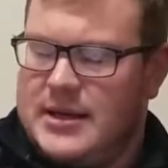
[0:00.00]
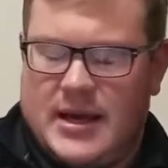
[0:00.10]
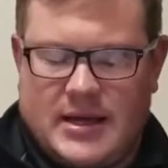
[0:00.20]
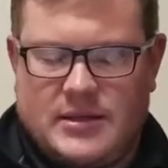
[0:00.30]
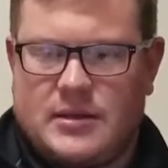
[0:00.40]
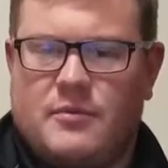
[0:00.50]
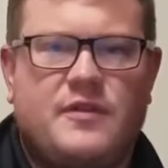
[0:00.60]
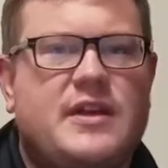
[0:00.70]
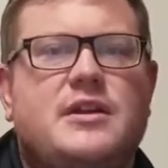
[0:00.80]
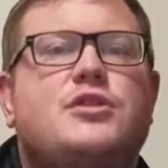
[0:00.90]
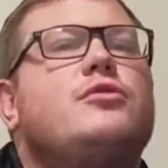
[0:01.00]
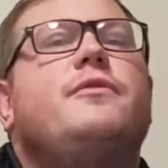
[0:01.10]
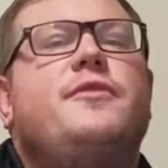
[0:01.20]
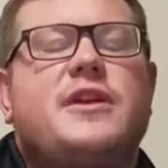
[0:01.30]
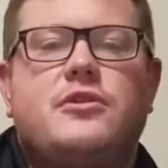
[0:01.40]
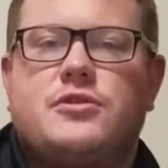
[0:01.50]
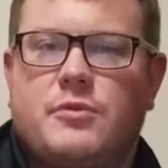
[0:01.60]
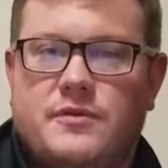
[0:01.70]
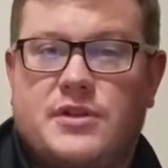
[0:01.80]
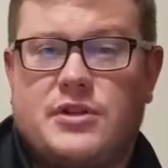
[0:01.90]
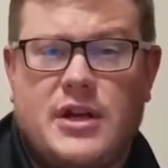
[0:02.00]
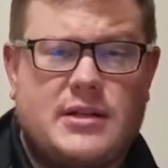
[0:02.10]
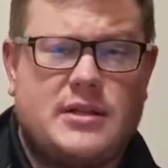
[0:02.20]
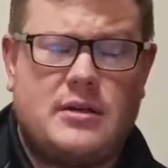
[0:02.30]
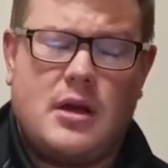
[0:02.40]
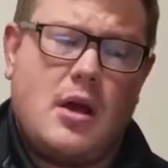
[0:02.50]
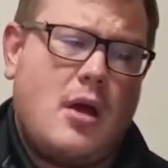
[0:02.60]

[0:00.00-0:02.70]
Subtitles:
some of the initial figures would have suggested.